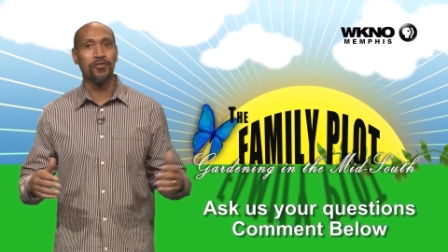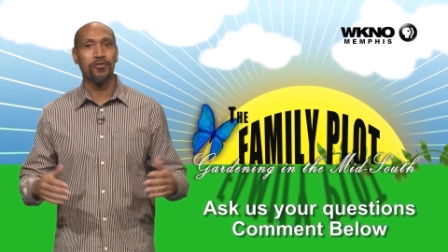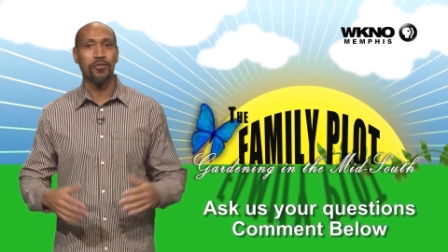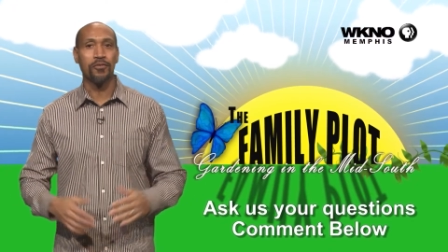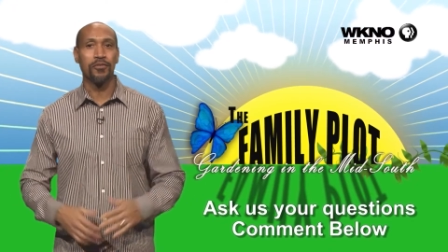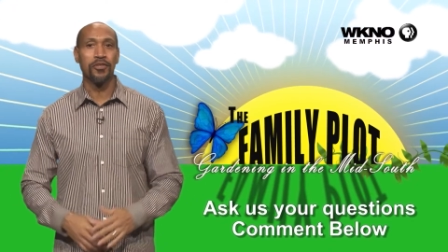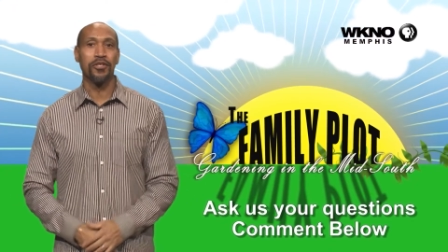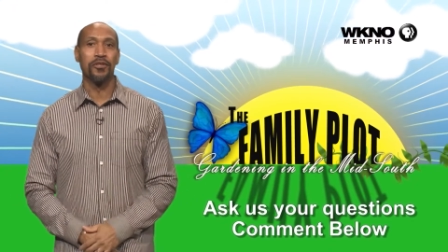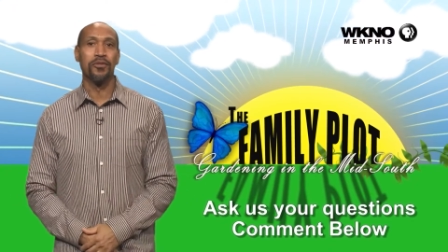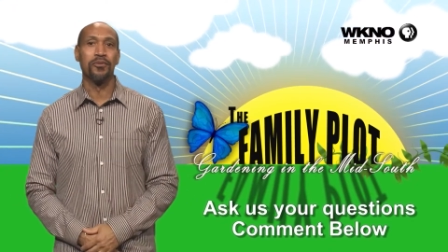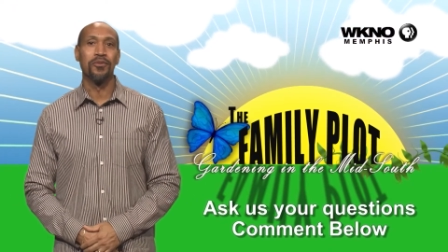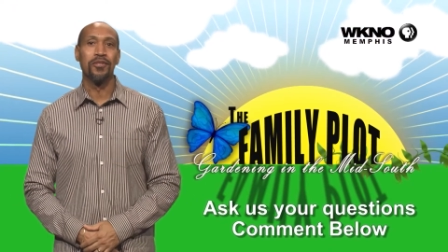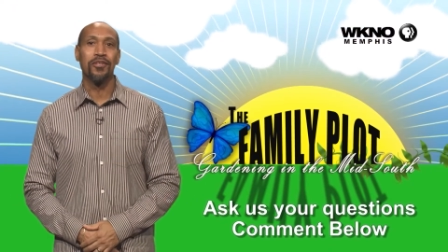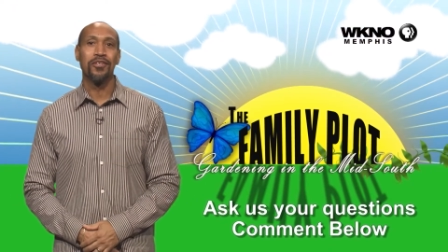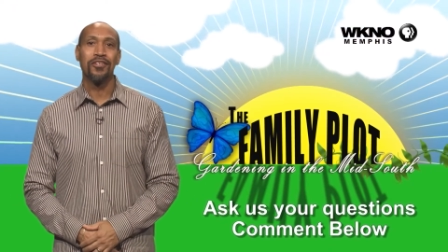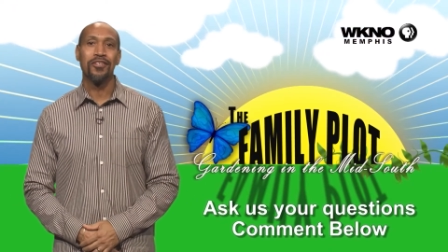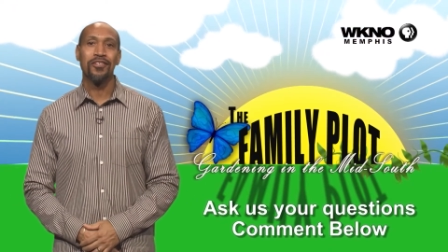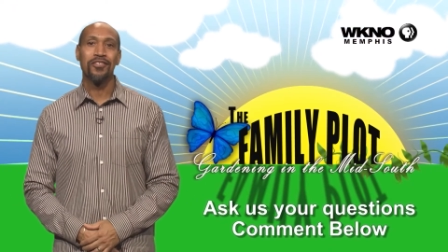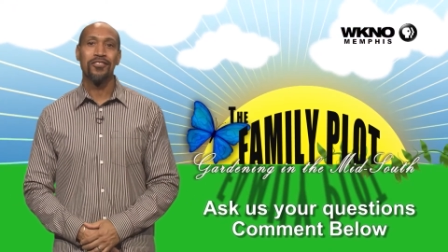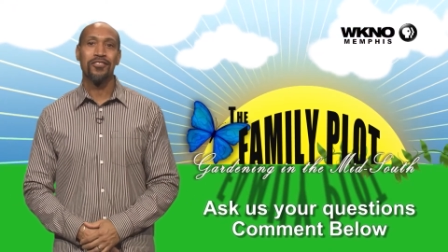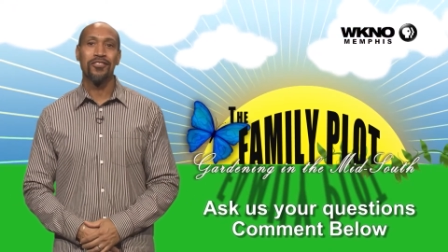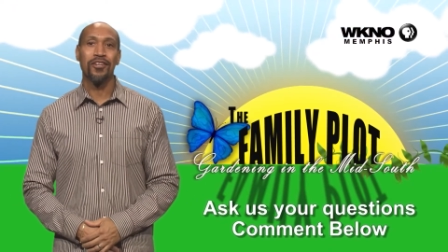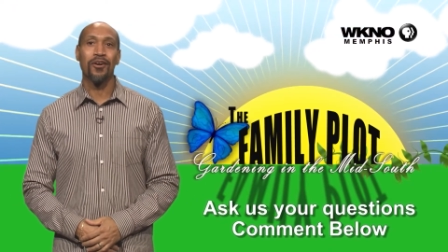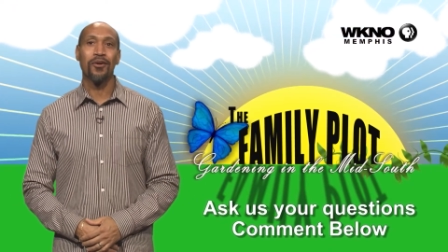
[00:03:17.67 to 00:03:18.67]
from you,
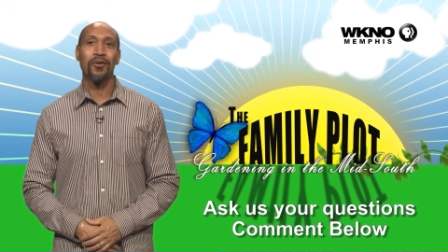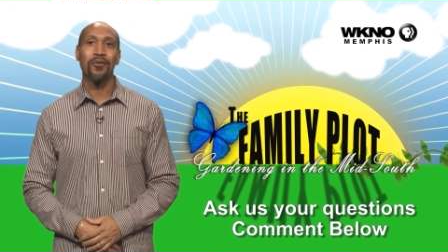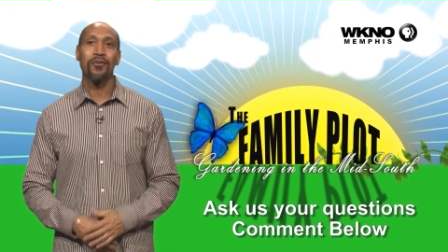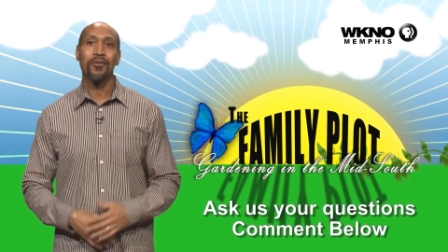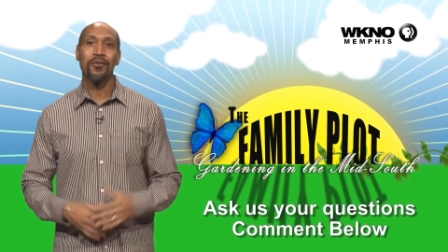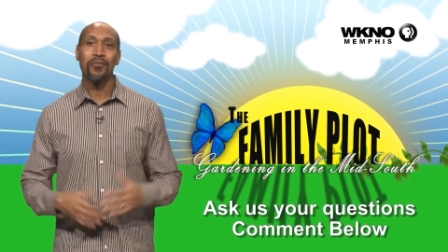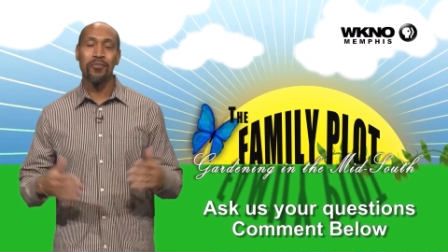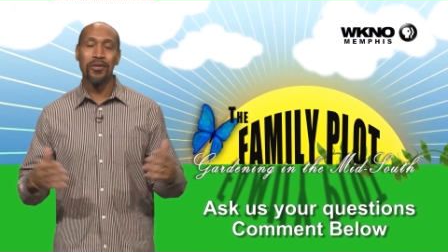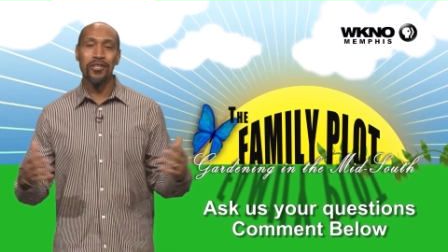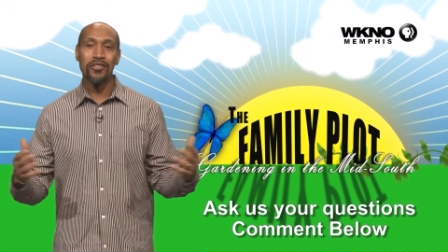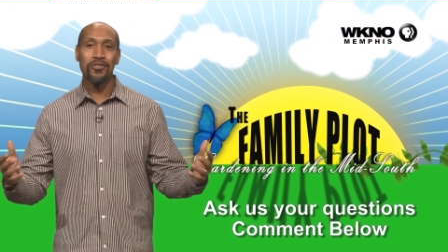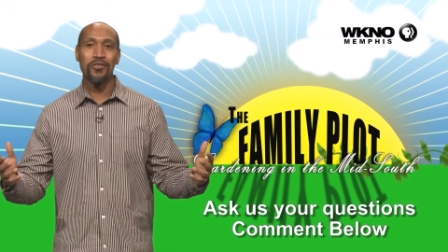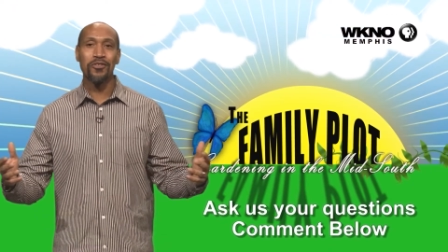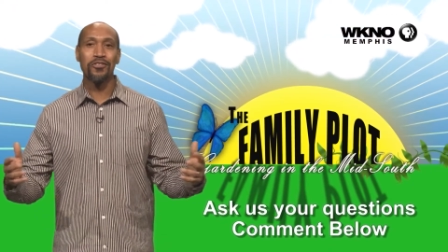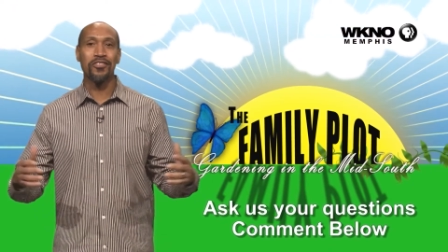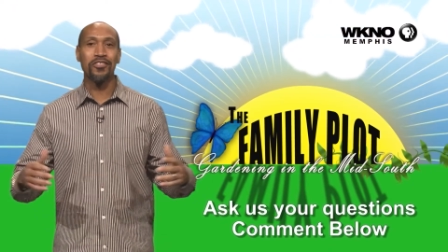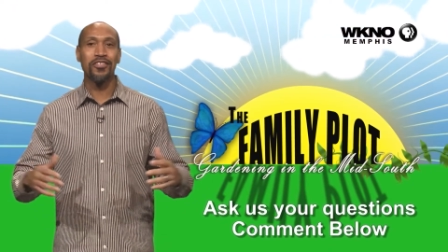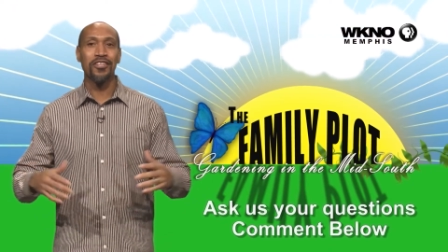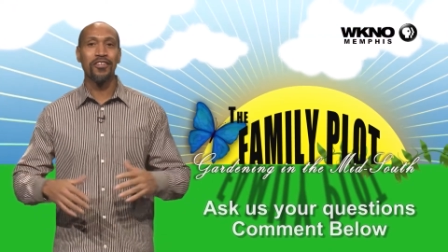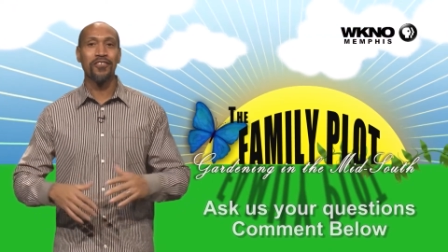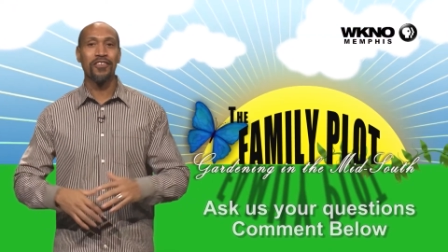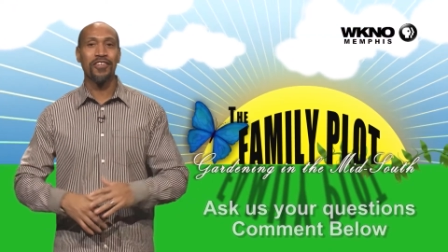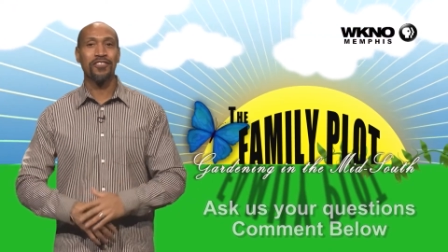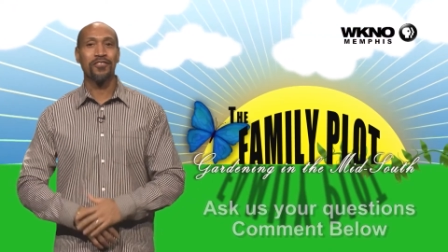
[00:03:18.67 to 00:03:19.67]
so be sure to
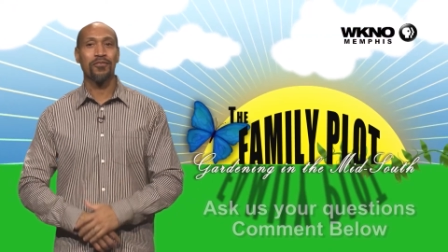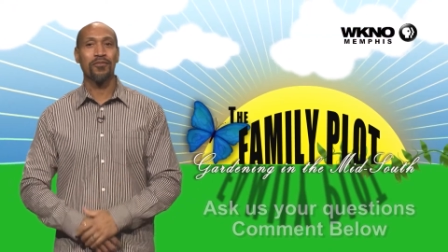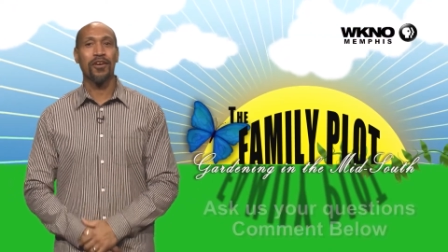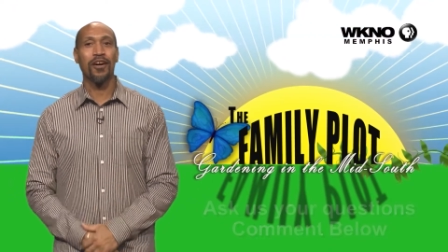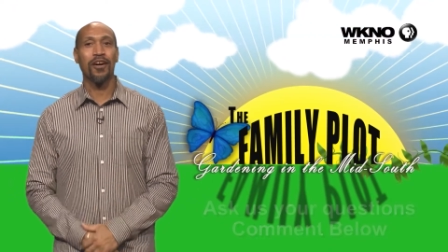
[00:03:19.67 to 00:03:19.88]
leave us some